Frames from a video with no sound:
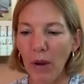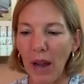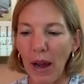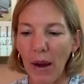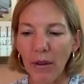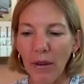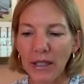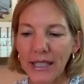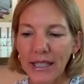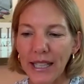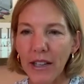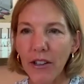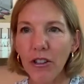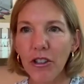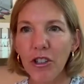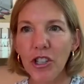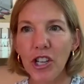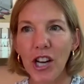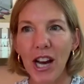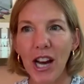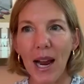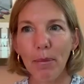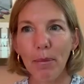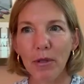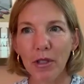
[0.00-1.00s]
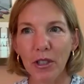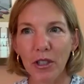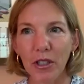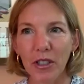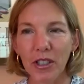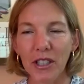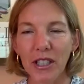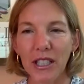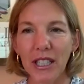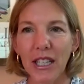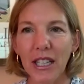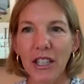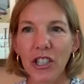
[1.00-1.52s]
I would send her
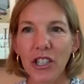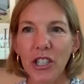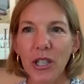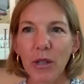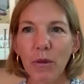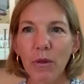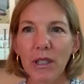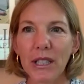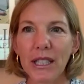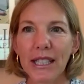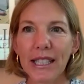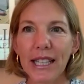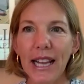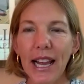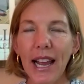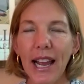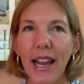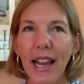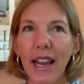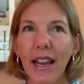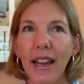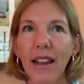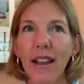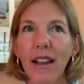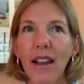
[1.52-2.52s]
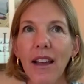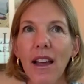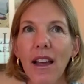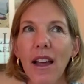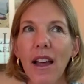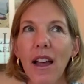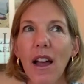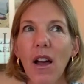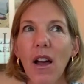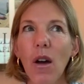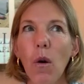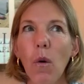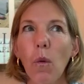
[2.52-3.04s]
chapters, and she would say,
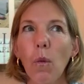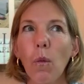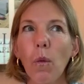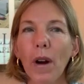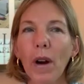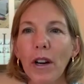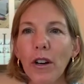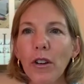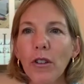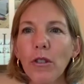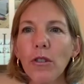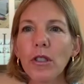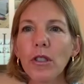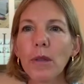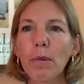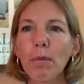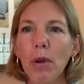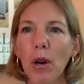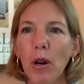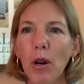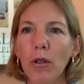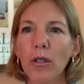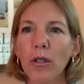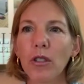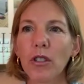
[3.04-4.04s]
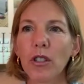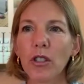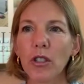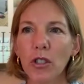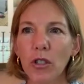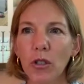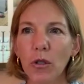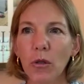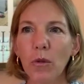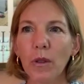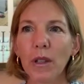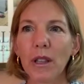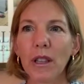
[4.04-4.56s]
what are you supposed to
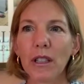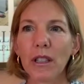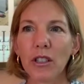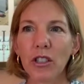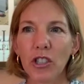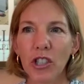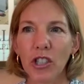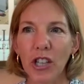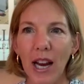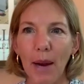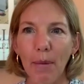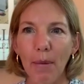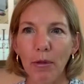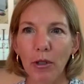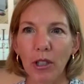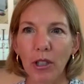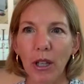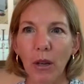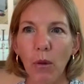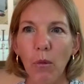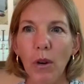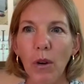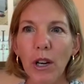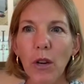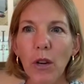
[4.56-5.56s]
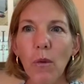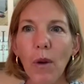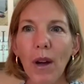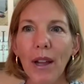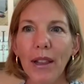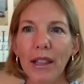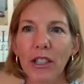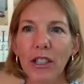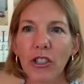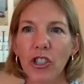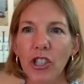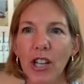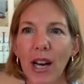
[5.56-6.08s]
do with this chapter? Like, what do you want
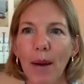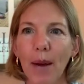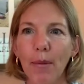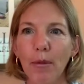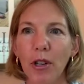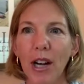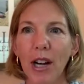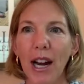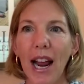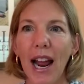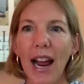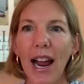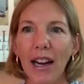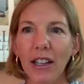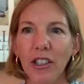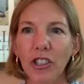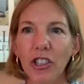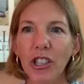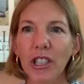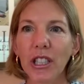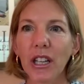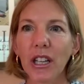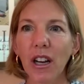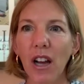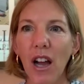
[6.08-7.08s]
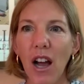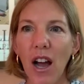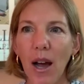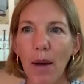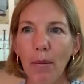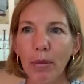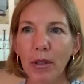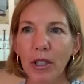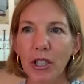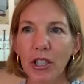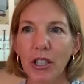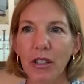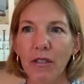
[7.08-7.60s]
this chapter to actually
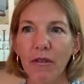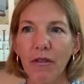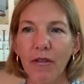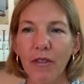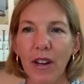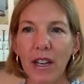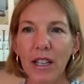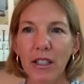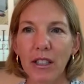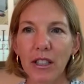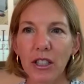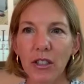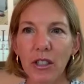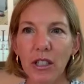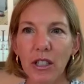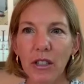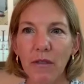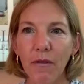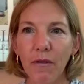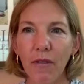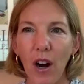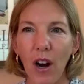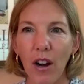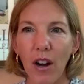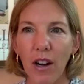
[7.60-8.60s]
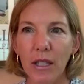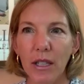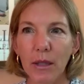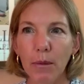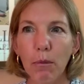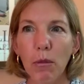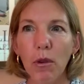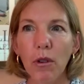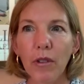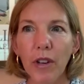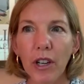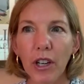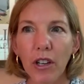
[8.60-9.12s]
accomplish as far as
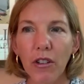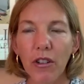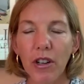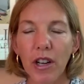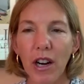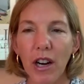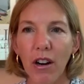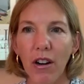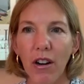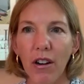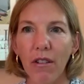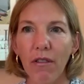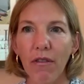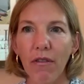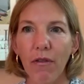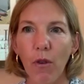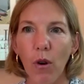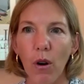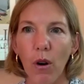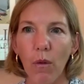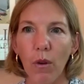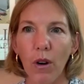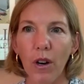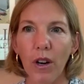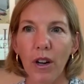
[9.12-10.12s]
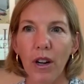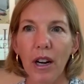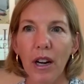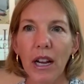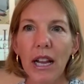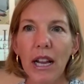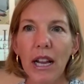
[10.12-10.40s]
moving your narrative forward?